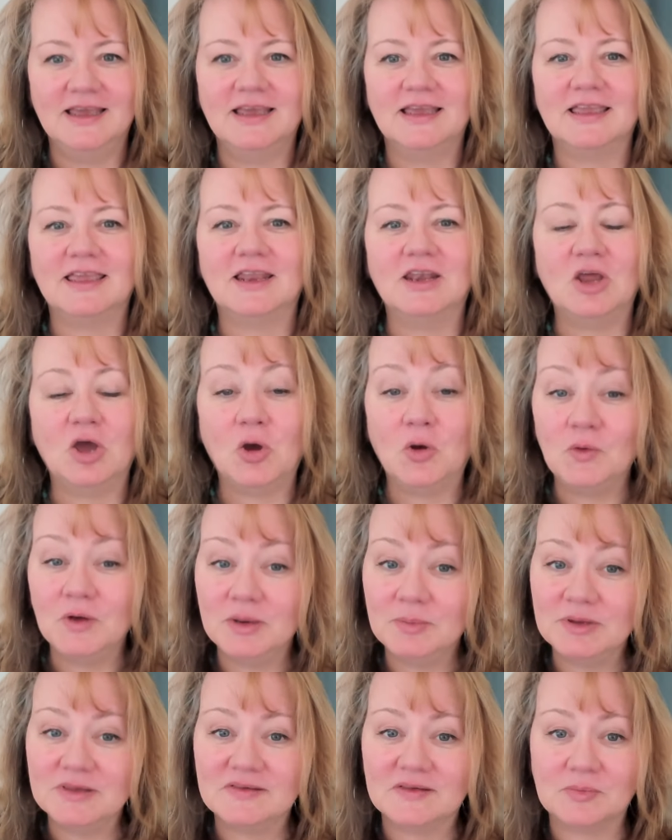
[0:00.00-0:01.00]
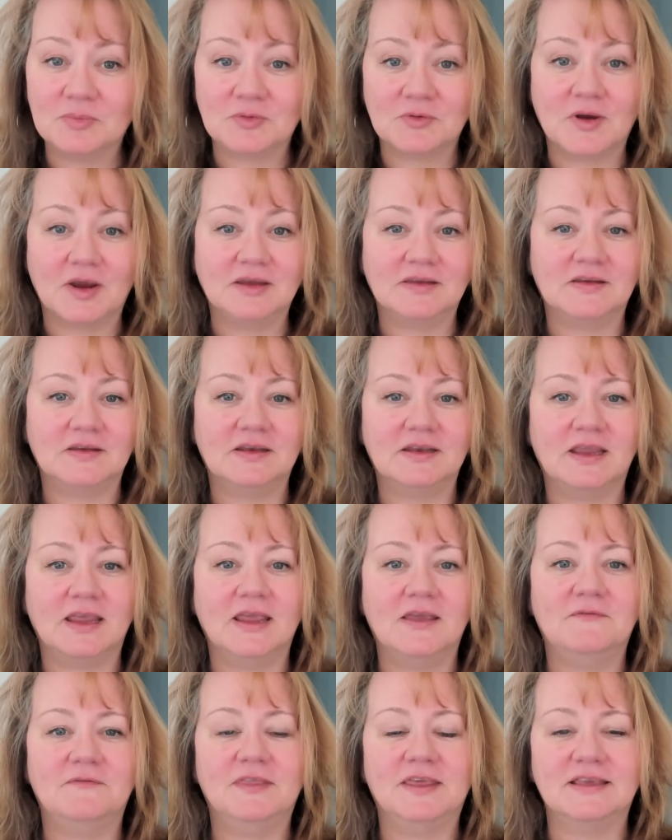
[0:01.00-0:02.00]
can only be separated
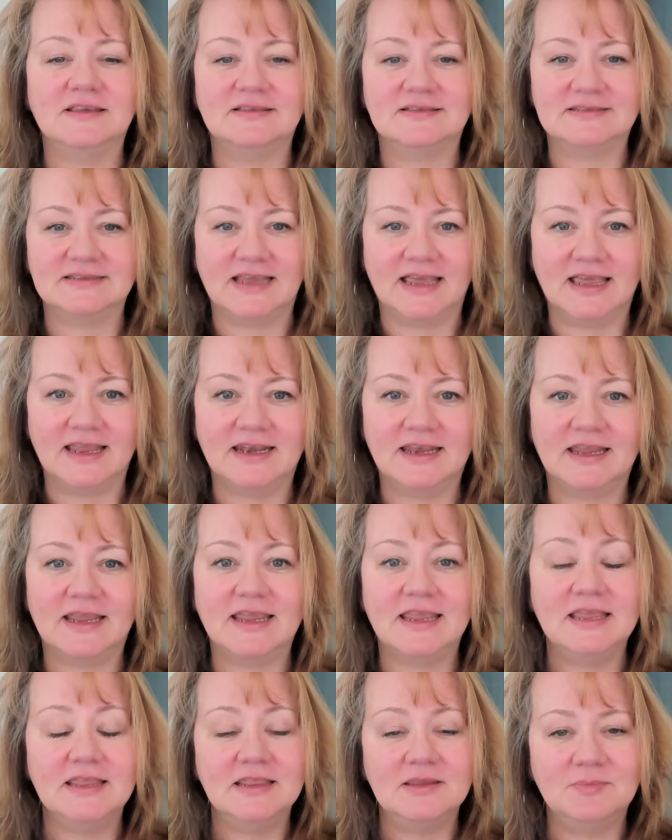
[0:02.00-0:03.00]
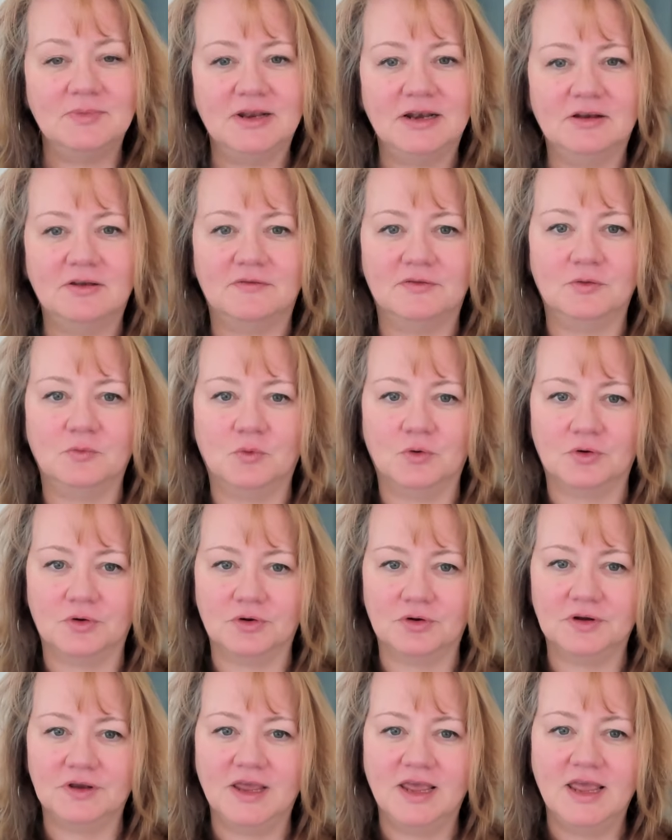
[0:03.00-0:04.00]
if they stand in the middle of the
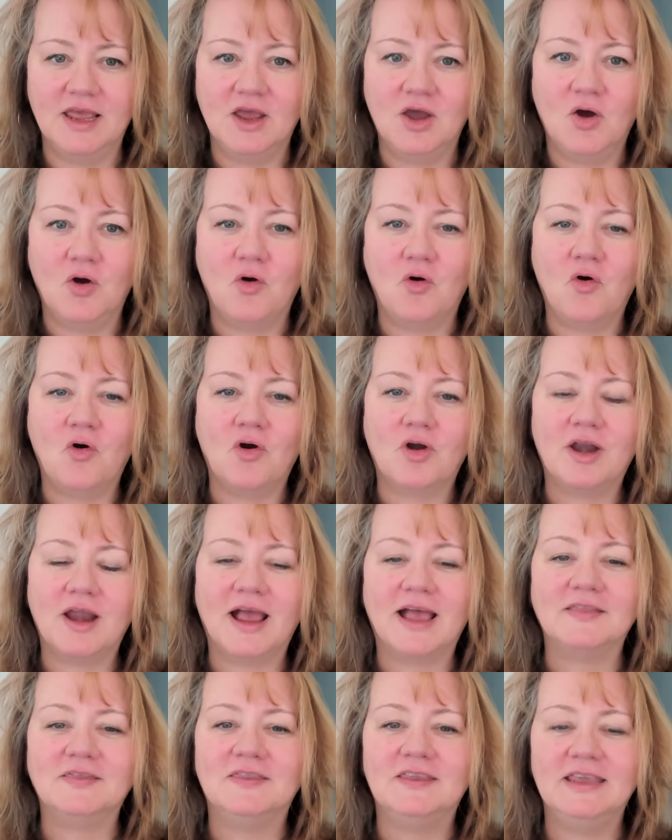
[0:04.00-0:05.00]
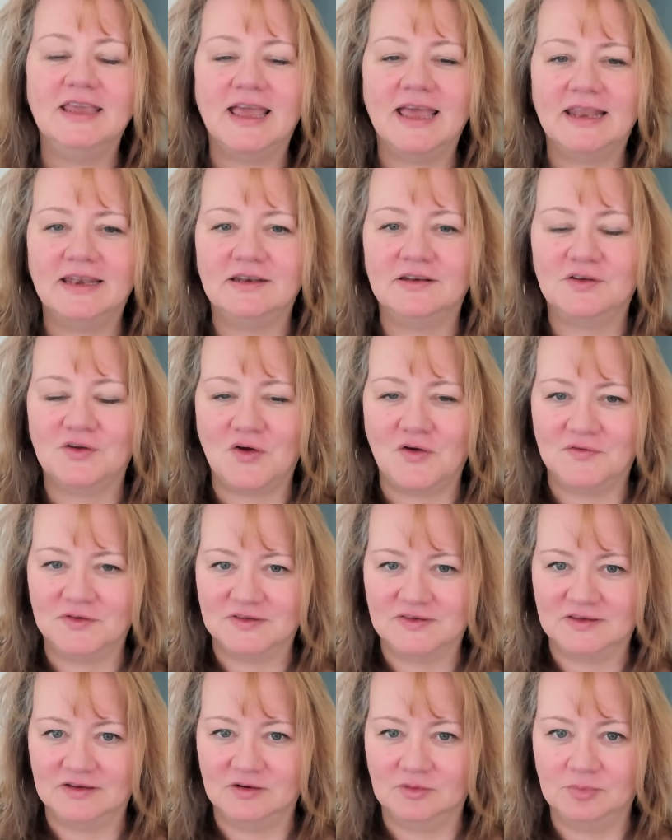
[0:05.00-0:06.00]
word or at the end of a
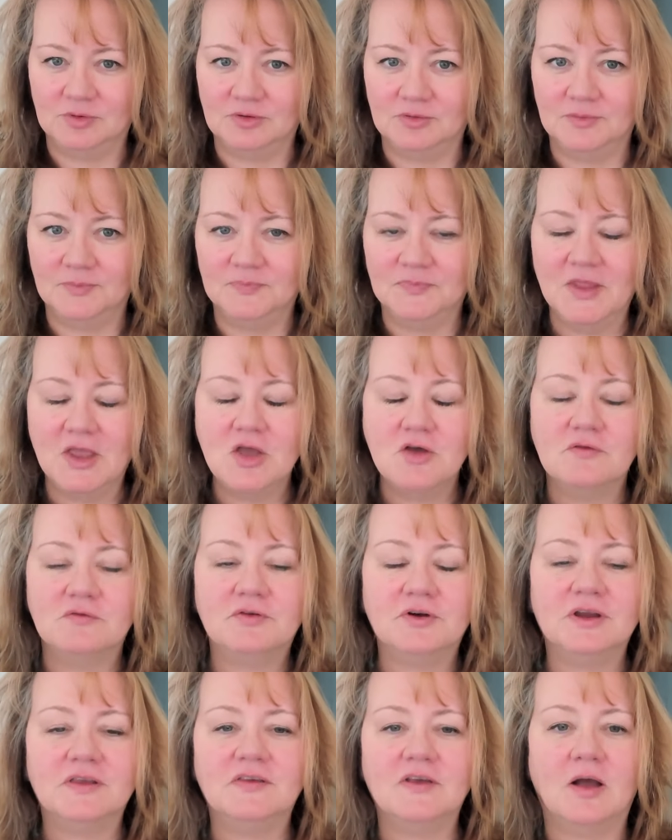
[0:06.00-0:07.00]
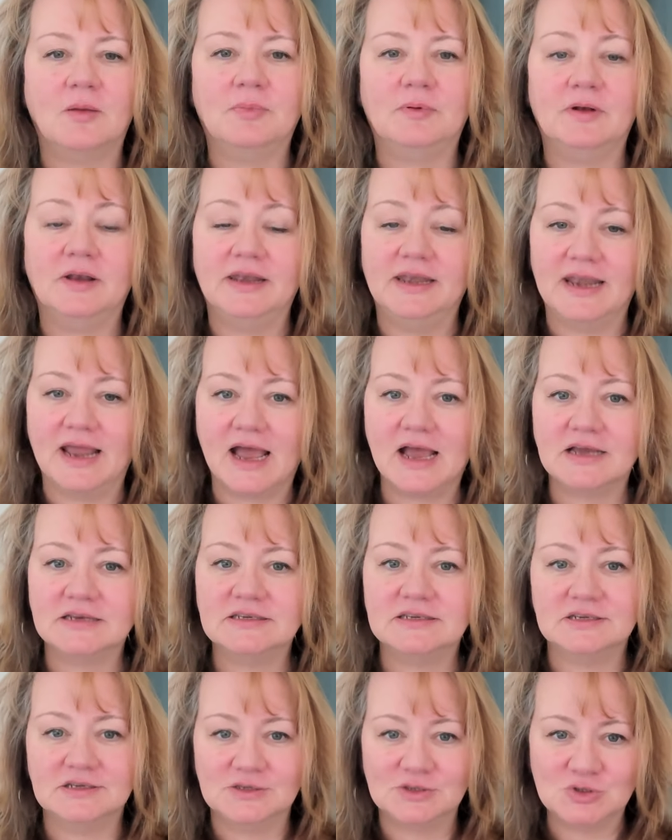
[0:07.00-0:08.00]
syllable. For example,
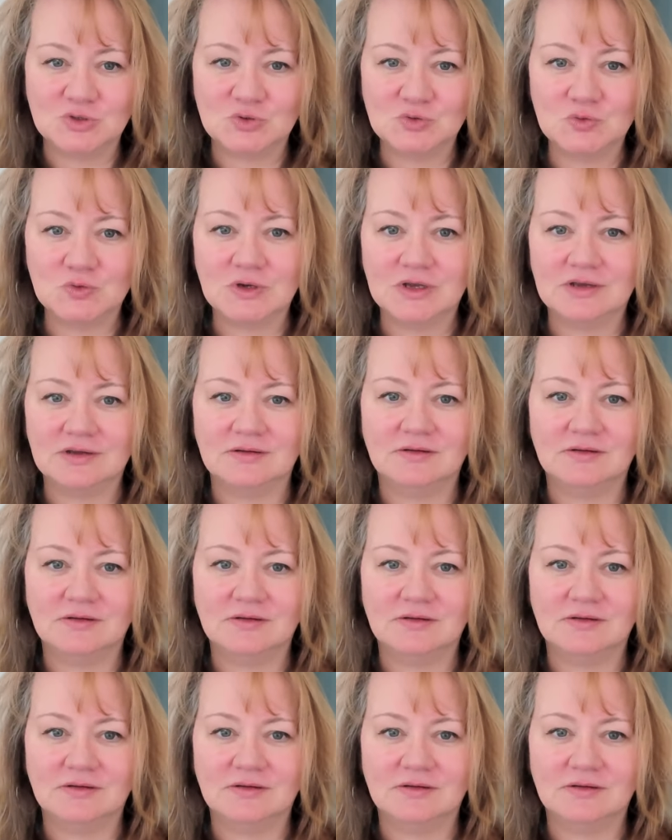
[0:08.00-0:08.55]
Nachtzug,